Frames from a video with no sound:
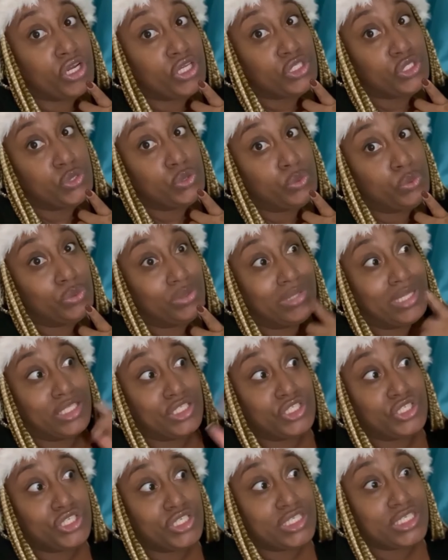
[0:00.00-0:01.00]
ado,
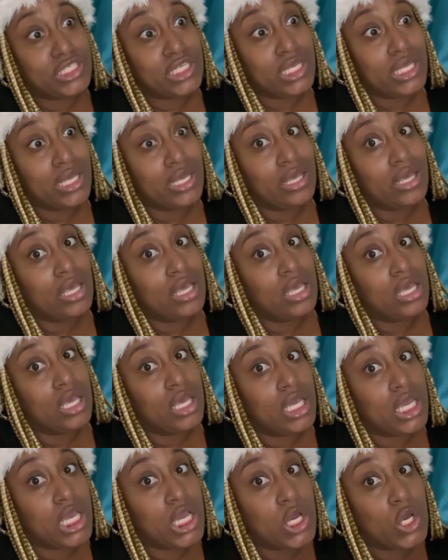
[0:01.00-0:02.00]
let's just
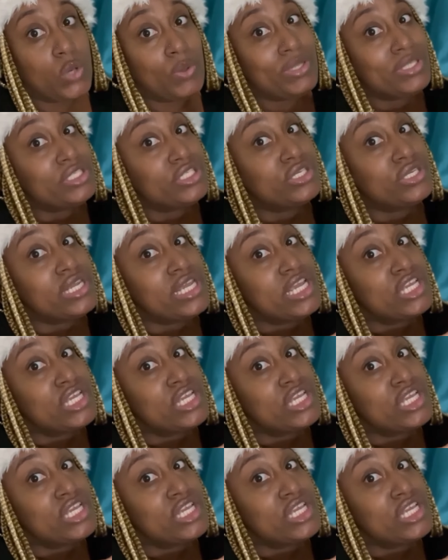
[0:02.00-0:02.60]
go into the